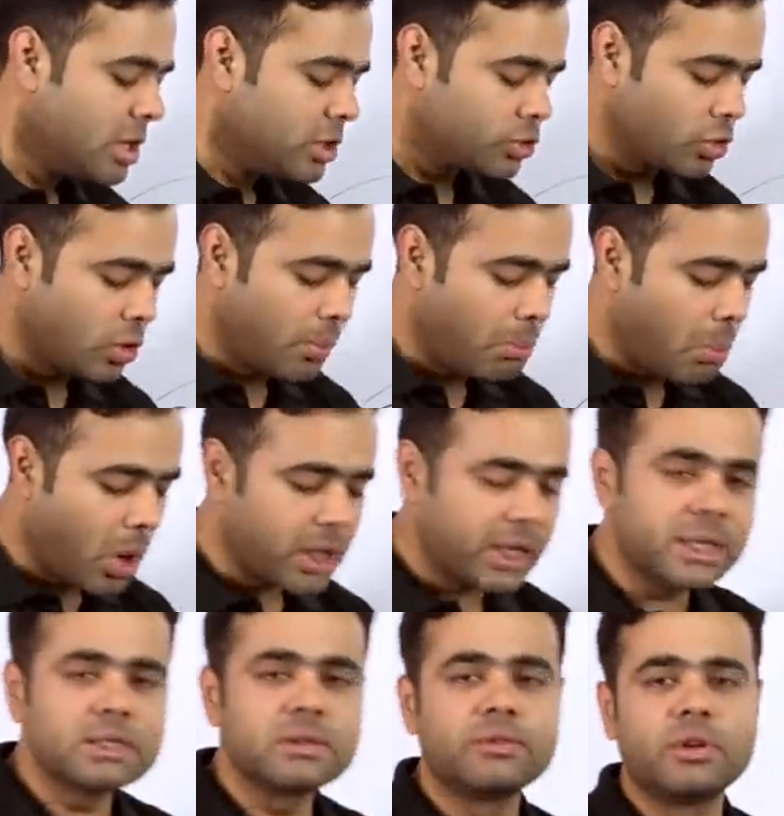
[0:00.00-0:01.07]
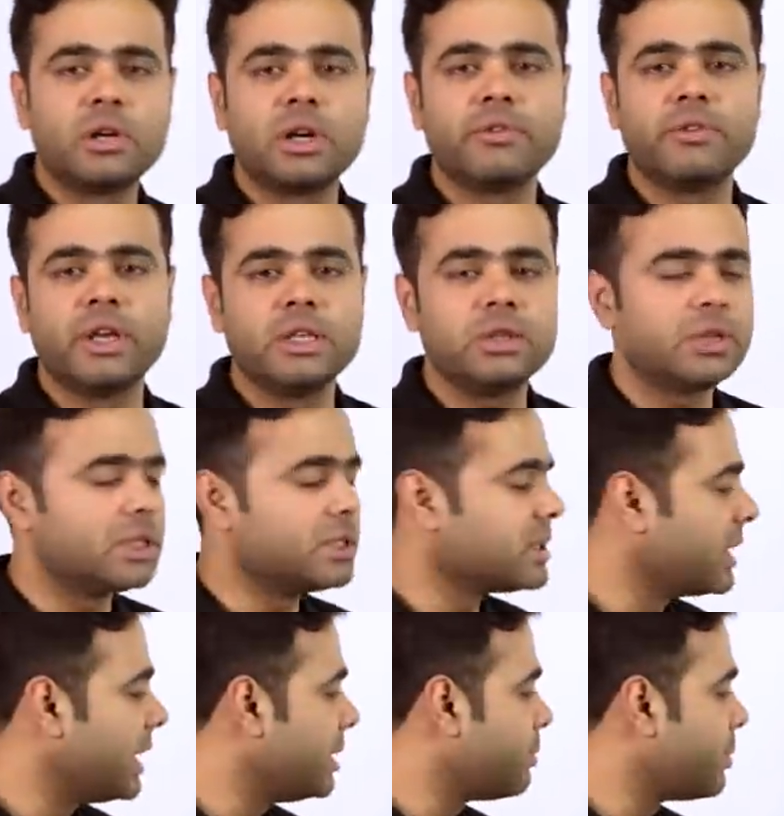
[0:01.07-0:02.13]
So Maudlin is a word where you can
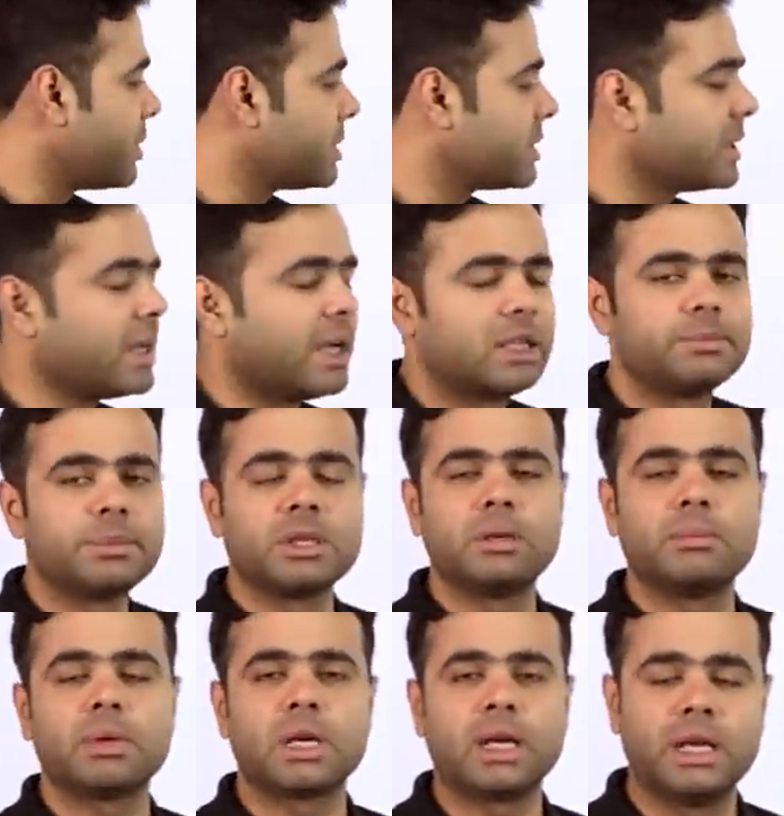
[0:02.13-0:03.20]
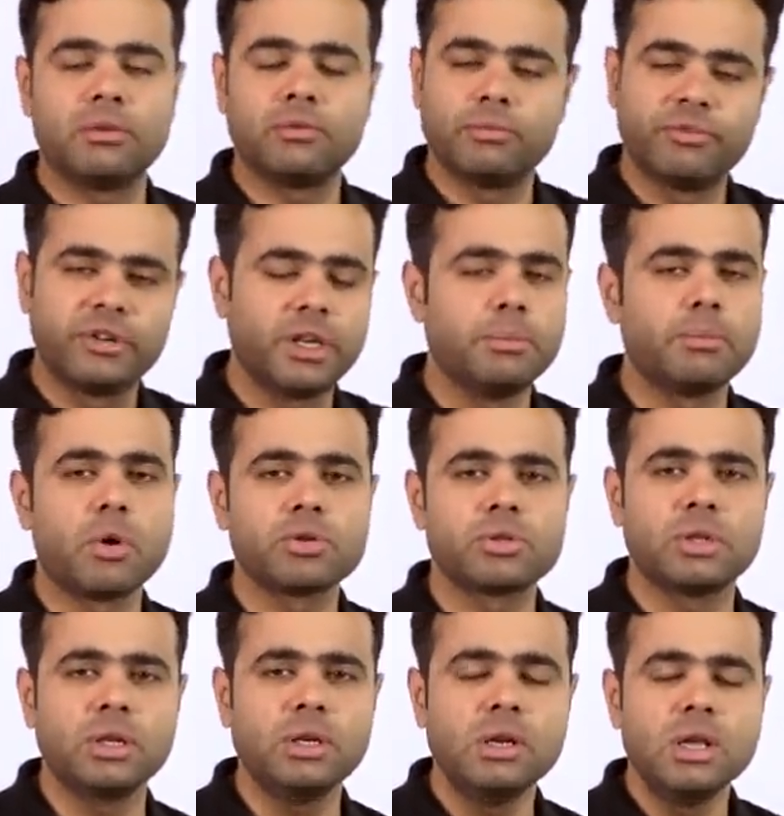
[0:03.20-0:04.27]
say the person has become kind of very
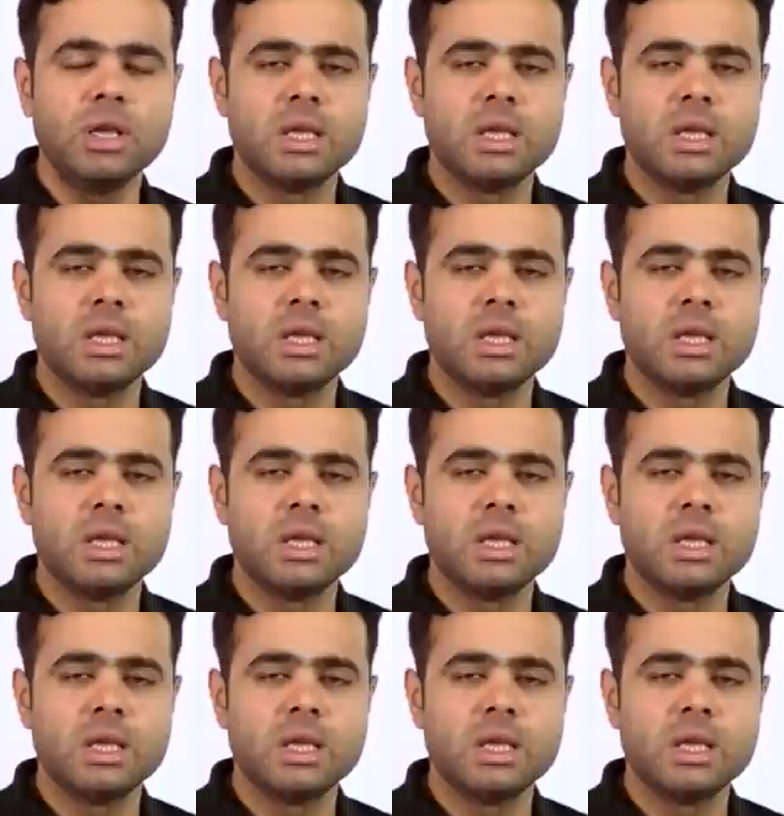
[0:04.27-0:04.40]
emotional.